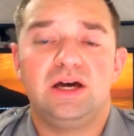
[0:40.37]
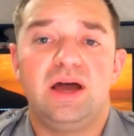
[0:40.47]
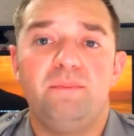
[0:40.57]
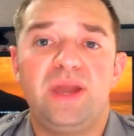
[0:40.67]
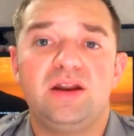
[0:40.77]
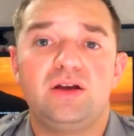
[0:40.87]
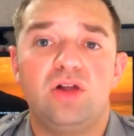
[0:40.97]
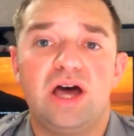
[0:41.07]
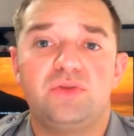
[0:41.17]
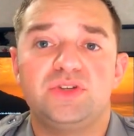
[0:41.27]
And beta
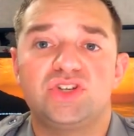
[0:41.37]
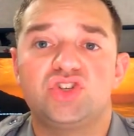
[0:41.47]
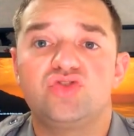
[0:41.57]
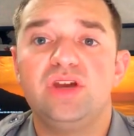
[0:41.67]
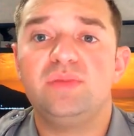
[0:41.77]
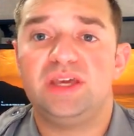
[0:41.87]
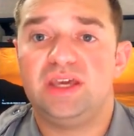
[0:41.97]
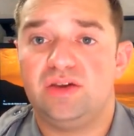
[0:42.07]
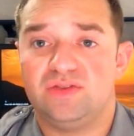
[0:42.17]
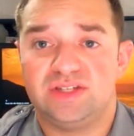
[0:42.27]
cloth was extremely
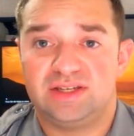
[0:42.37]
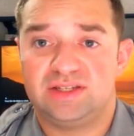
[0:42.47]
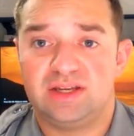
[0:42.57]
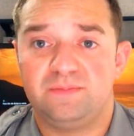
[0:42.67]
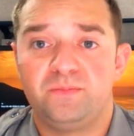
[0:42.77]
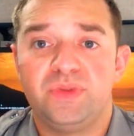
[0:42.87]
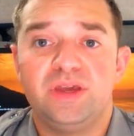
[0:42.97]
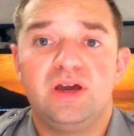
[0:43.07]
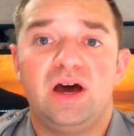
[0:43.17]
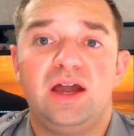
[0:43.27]
heat resistant,
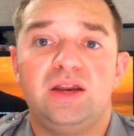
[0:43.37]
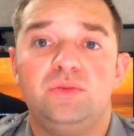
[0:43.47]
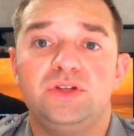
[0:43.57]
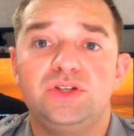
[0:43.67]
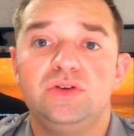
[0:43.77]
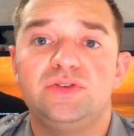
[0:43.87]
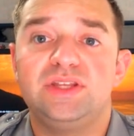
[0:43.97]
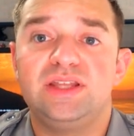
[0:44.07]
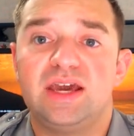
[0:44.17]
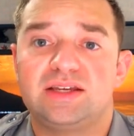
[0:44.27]
and it was
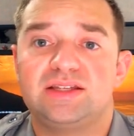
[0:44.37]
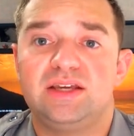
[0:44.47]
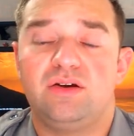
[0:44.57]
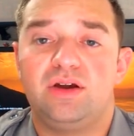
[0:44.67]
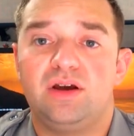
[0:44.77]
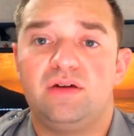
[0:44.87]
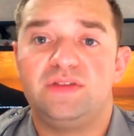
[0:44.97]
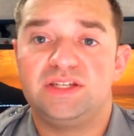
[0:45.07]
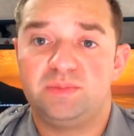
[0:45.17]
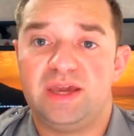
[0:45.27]
used in the exterior
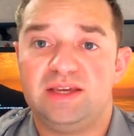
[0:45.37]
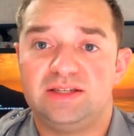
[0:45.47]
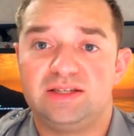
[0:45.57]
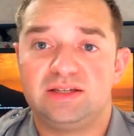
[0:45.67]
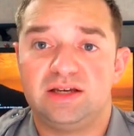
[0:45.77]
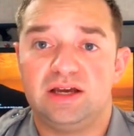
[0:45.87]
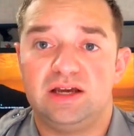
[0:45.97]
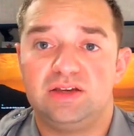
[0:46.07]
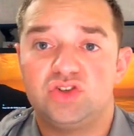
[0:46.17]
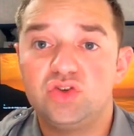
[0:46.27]
of the space
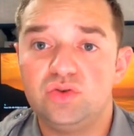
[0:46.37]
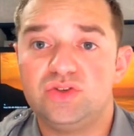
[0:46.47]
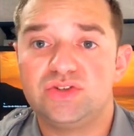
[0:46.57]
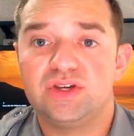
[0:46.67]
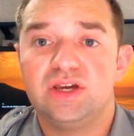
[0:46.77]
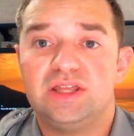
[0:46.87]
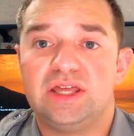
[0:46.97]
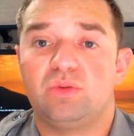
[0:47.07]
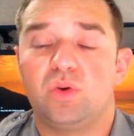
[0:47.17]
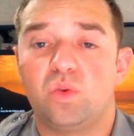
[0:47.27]
suits
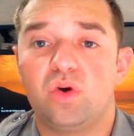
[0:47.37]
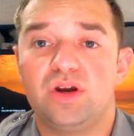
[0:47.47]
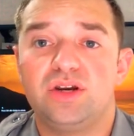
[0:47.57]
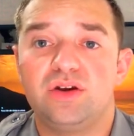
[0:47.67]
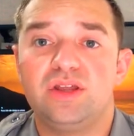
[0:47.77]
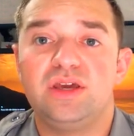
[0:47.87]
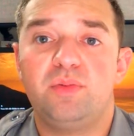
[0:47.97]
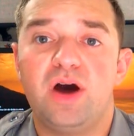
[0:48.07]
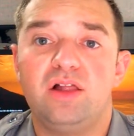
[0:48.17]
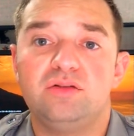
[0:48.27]
that were worn during the
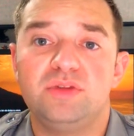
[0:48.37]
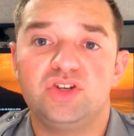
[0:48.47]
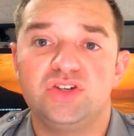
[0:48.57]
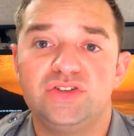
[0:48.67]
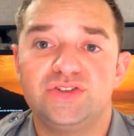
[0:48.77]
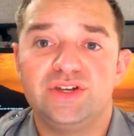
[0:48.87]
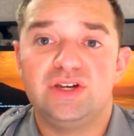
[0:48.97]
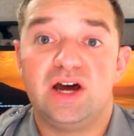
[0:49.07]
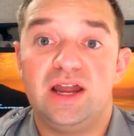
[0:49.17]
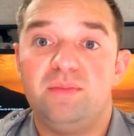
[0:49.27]
Apollo missions,
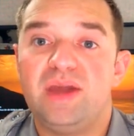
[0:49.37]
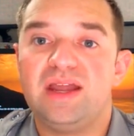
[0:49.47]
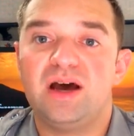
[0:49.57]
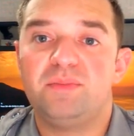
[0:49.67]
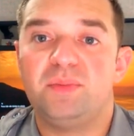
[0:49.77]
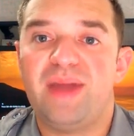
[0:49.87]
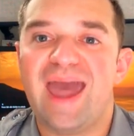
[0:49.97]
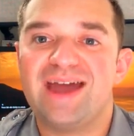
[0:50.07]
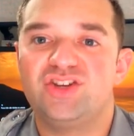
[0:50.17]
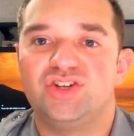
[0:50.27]
and it made up the
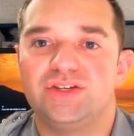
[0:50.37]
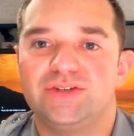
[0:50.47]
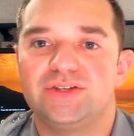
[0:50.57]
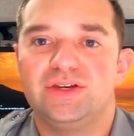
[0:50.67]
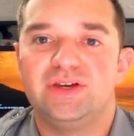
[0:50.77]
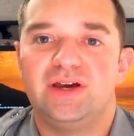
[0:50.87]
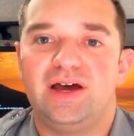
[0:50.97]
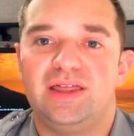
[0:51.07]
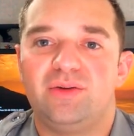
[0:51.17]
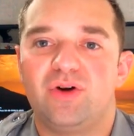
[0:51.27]
patches
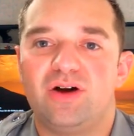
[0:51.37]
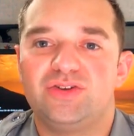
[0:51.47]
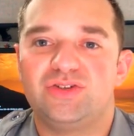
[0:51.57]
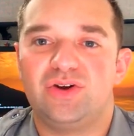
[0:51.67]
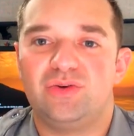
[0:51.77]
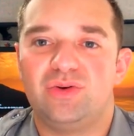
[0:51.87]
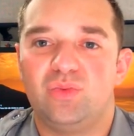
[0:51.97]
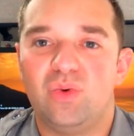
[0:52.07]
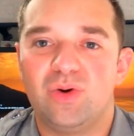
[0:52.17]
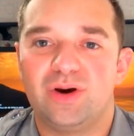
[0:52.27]
that were also
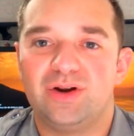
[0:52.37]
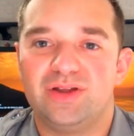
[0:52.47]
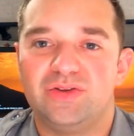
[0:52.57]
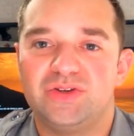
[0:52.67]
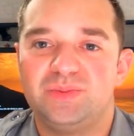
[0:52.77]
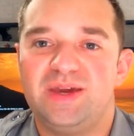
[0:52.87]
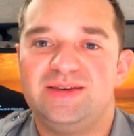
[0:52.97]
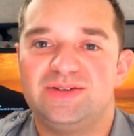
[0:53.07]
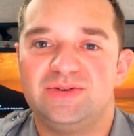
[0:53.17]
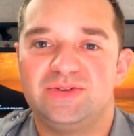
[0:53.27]
worn on those
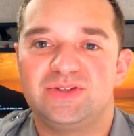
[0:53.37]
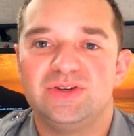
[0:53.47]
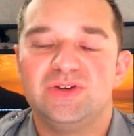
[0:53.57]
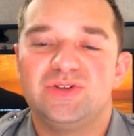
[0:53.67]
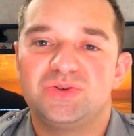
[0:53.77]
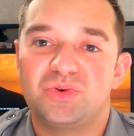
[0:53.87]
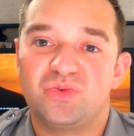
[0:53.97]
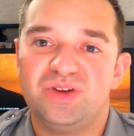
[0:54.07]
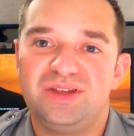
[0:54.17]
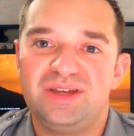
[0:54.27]
spacesuits. So
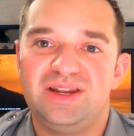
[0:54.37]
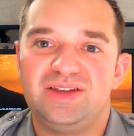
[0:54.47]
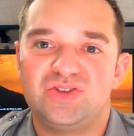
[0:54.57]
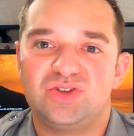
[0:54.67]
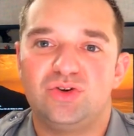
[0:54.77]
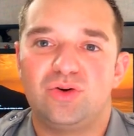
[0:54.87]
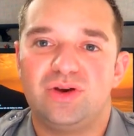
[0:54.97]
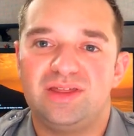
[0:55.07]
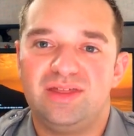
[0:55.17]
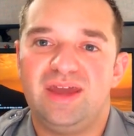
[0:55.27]
a really neat
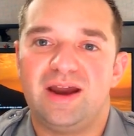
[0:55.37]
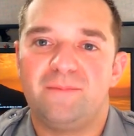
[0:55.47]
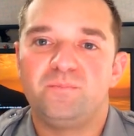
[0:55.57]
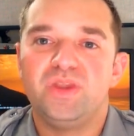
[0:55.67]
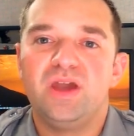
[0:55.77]
story there.